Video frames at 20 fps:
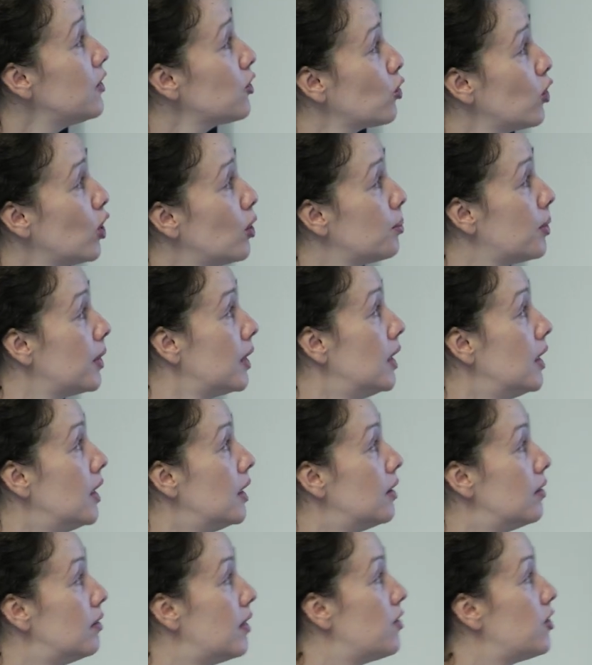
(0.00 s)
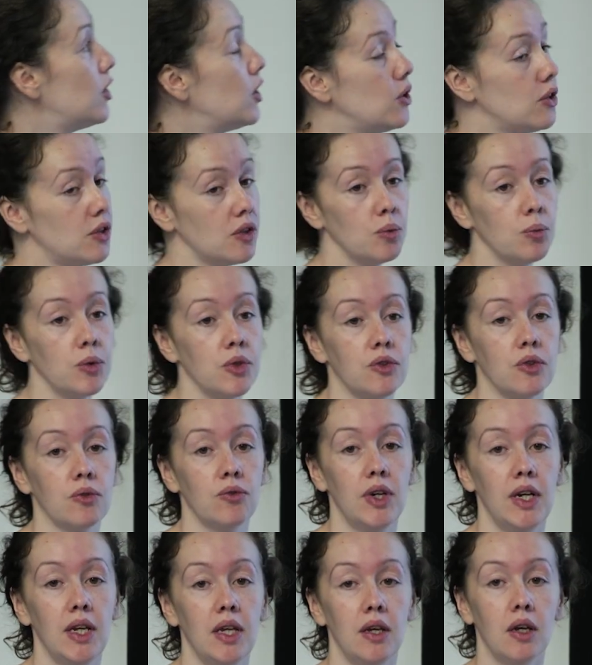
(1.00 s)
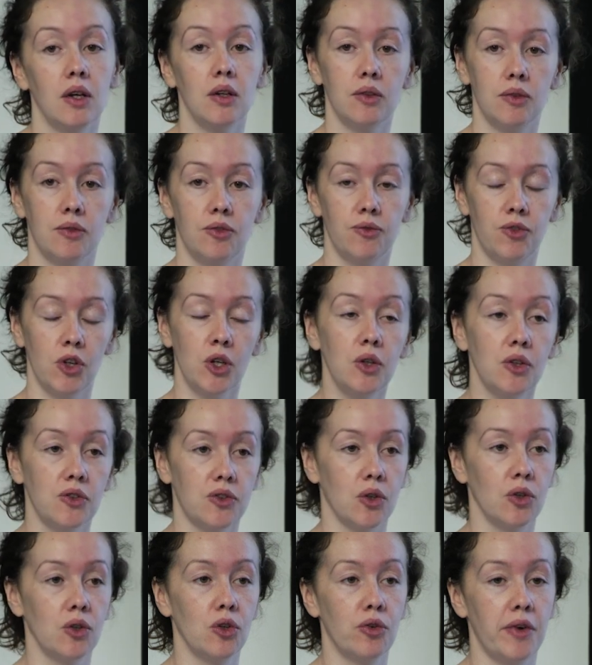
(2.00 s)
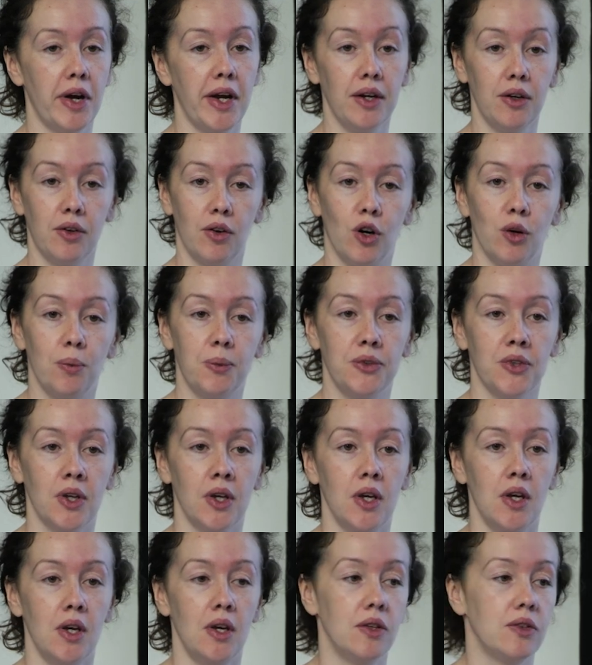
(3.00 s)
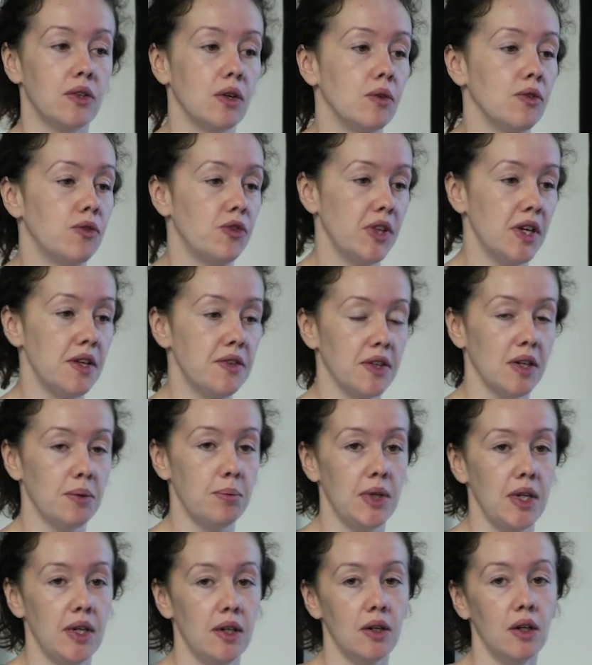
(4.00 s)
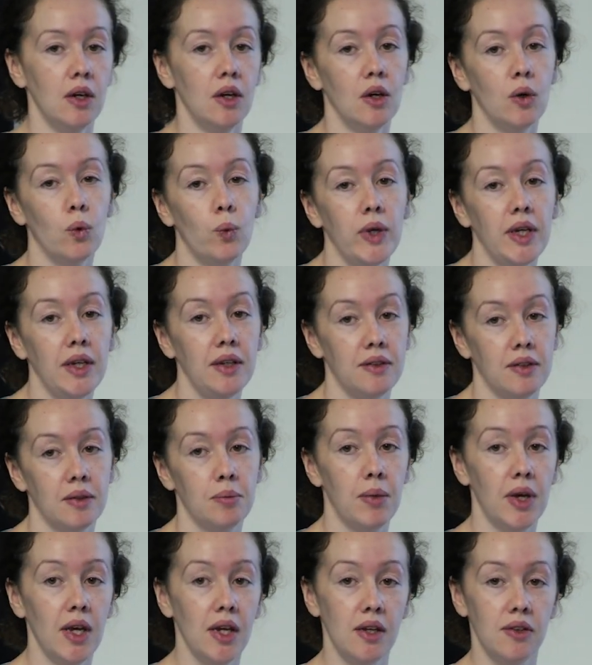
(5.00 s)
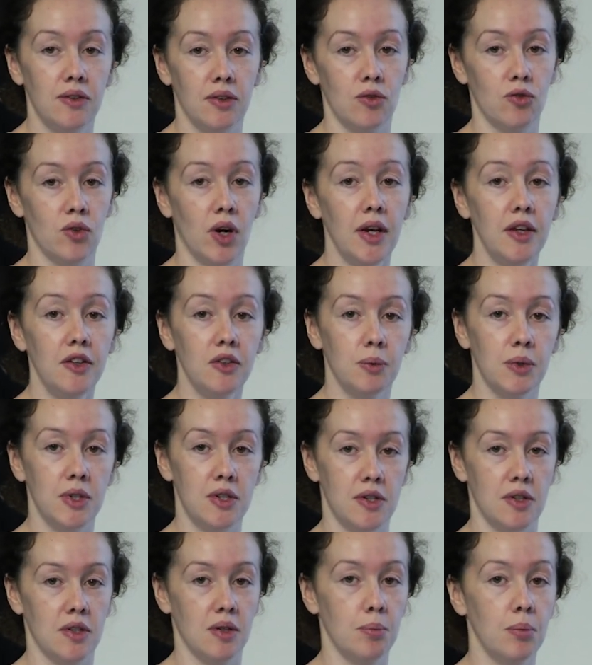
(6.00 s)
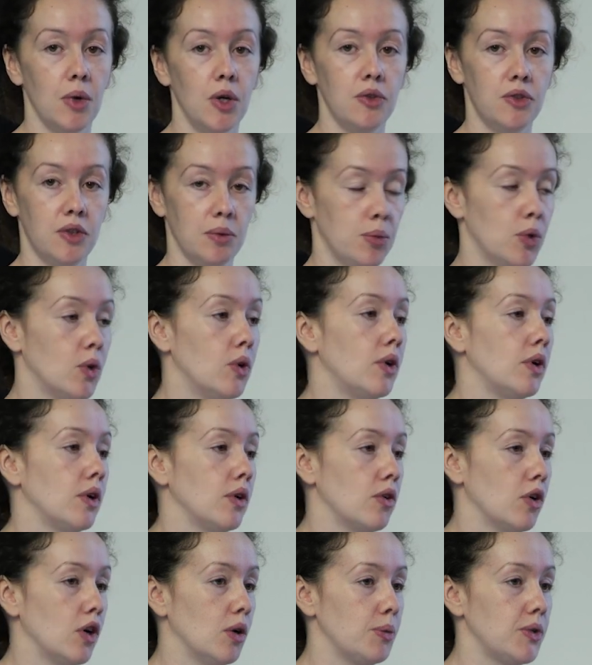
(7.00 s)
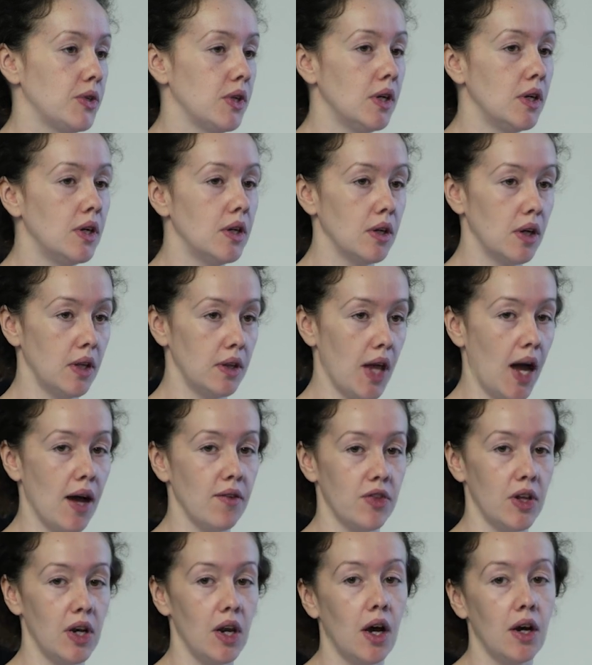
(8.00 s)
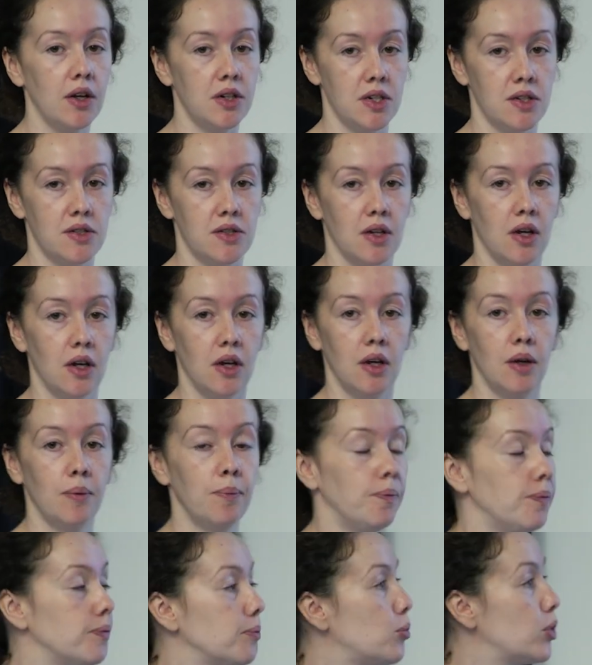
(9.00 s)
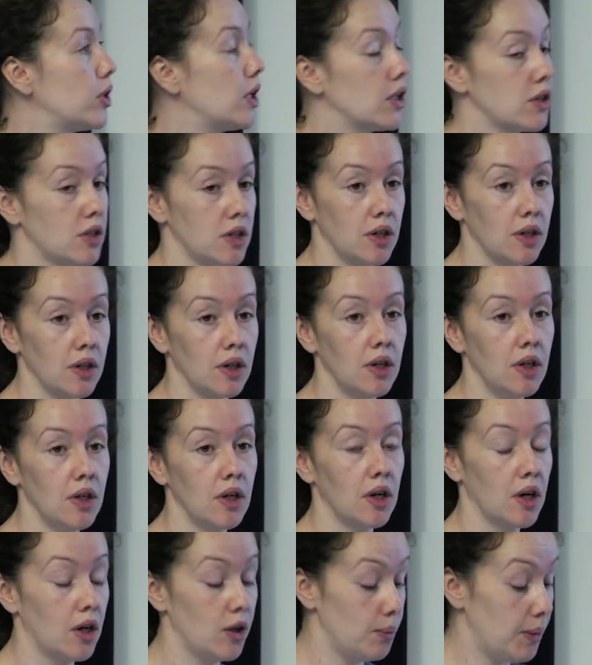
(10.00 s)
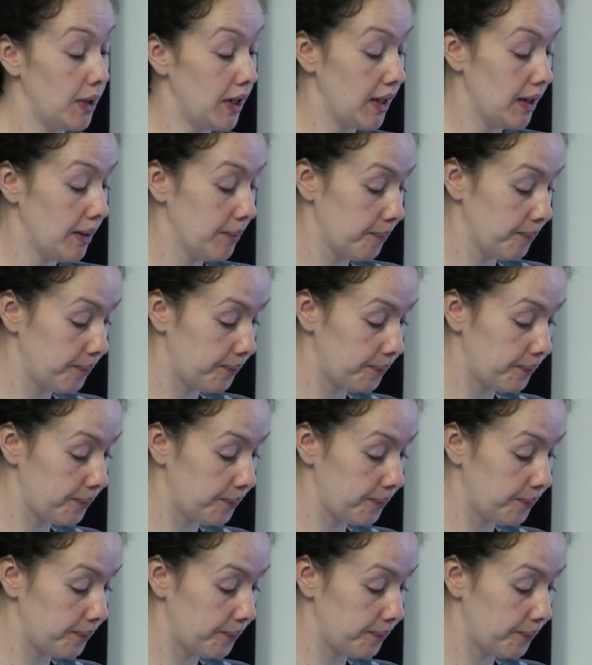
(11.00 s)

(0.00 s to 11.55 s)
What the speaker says: this crop revolution was really focused on grain crops. So for this I mean wheat, maize and rice, which are the most important crops and have the largest production globally.